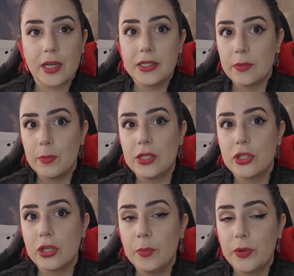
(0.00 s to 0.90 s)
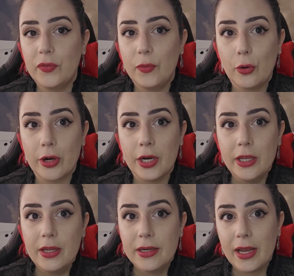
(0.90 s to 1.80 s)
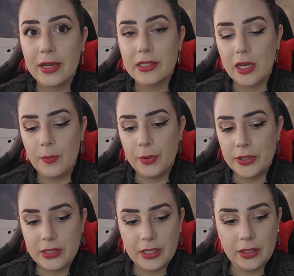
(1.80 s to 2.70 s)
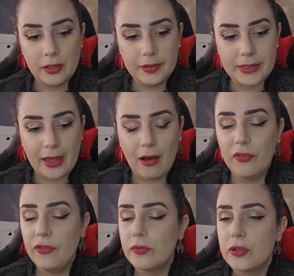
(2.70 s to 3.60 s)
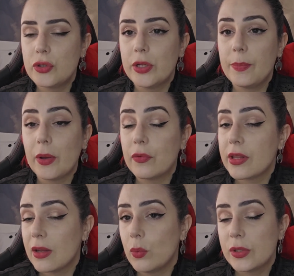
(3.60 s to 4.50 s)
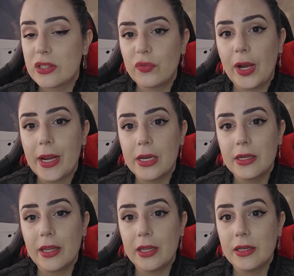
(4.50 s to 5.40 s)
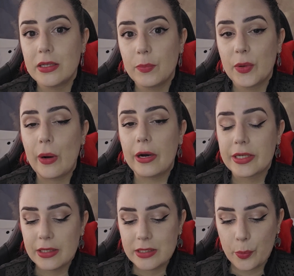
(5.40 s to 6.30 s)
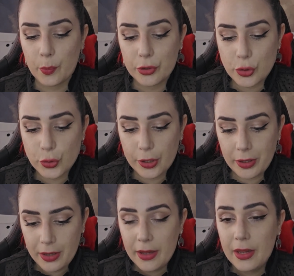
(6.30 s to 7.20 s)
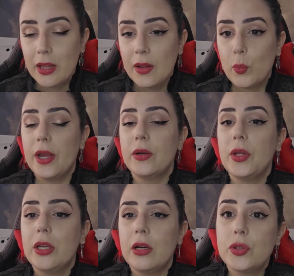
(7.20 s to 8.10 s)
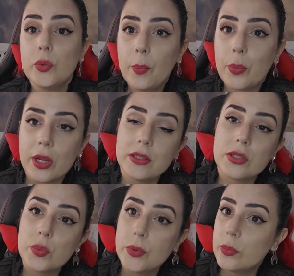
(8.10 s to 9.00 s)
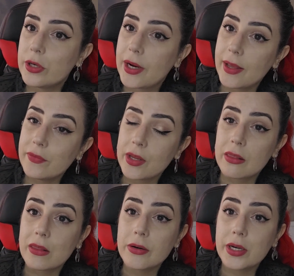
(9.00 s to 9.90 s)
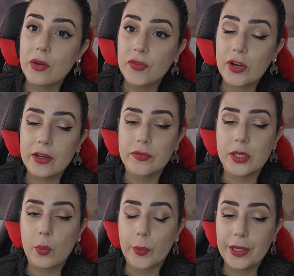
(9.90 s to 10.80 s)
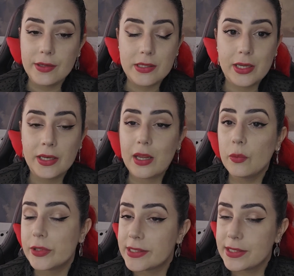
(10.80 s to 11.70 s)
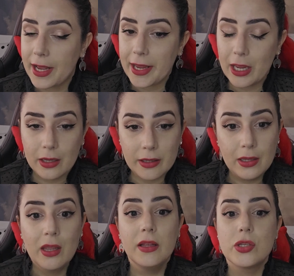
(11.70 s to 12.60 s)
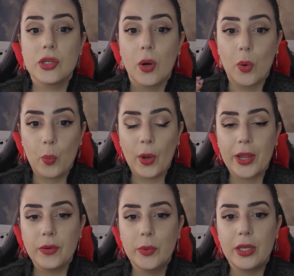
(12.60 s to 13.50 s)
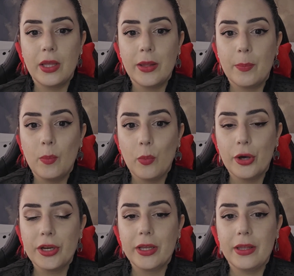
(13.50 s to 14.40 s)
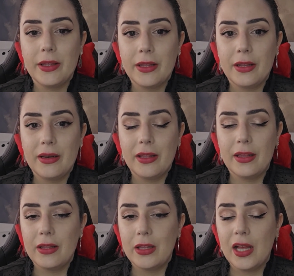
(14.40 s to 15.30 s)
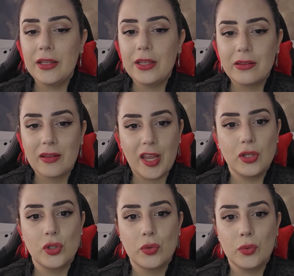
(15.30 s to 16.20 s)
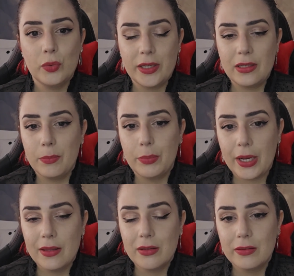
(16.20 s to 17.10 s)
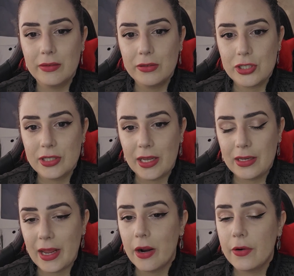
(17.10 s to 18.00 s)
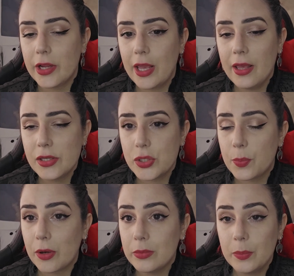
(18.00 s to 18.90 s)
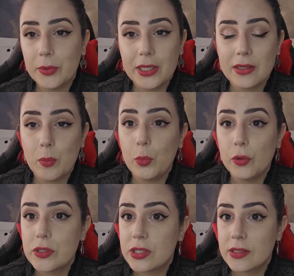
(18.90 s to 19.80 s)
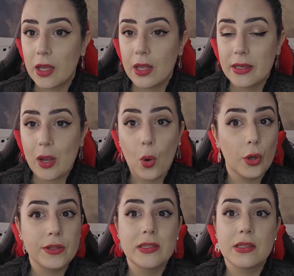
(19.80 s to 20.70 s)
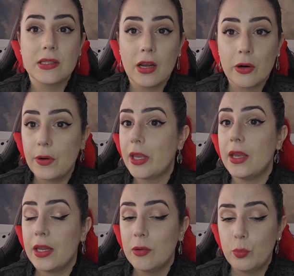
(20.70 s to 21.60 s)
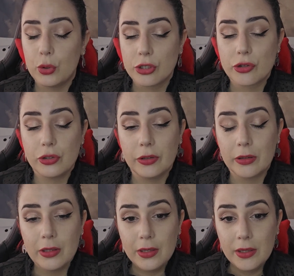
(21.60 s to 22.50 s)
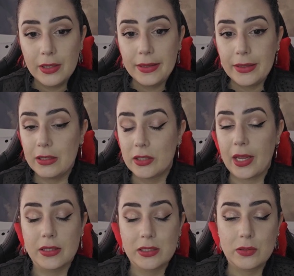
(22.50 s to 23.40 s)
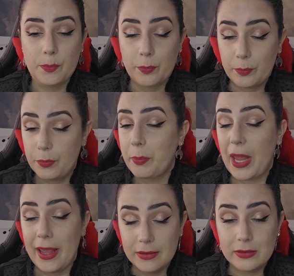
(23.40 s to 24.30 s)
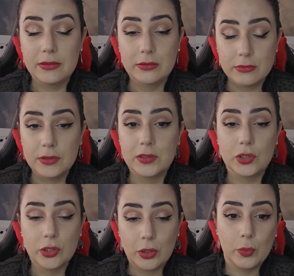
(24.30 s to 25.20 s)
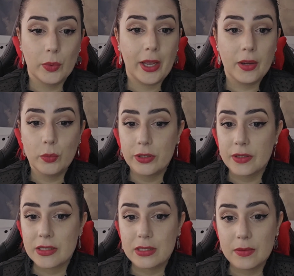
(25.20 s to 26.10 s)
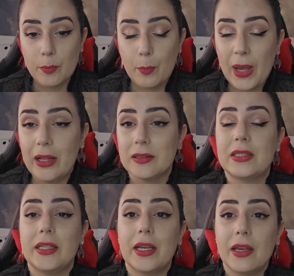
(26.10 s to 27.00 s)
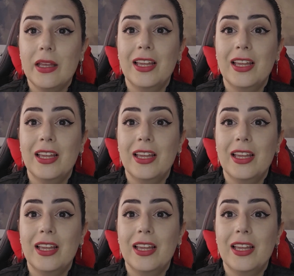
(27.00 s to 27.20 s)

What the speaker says: I did mention before that up until the half of the trip everything was fine in regarding temperature. When we got to Abrantes, we were having 35 degrees and I was dying. So when we Mora and Alentejo and Abrantes, that area is probably the hottest area in Portugal. It gets bad. So I was melting.